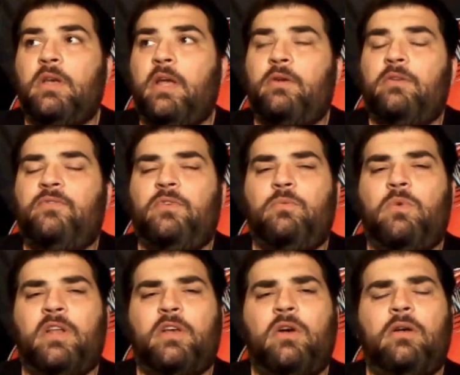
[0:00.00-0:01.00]
I don't know if you
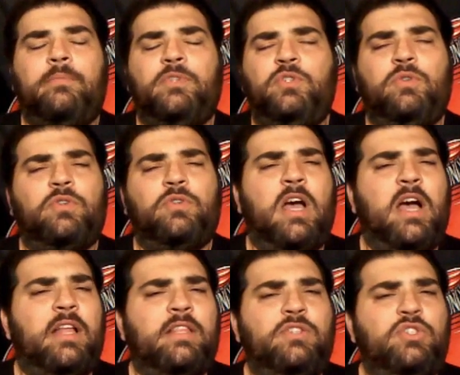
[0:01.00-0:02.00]
want to call him a junior
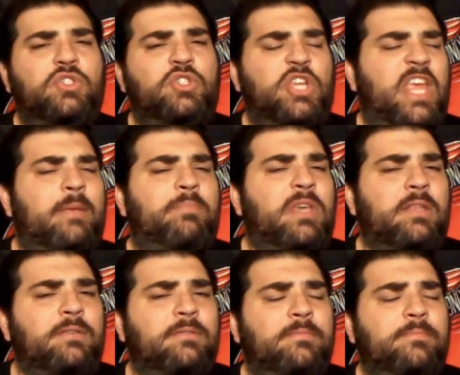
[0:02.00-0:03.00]
college
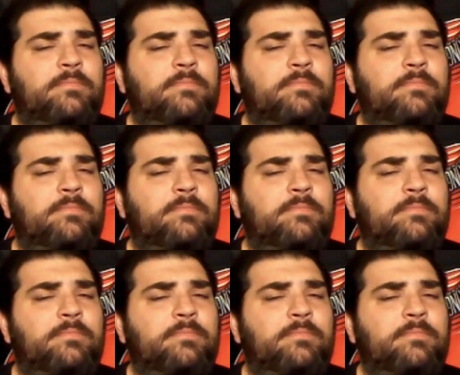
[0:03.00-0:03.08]
champion.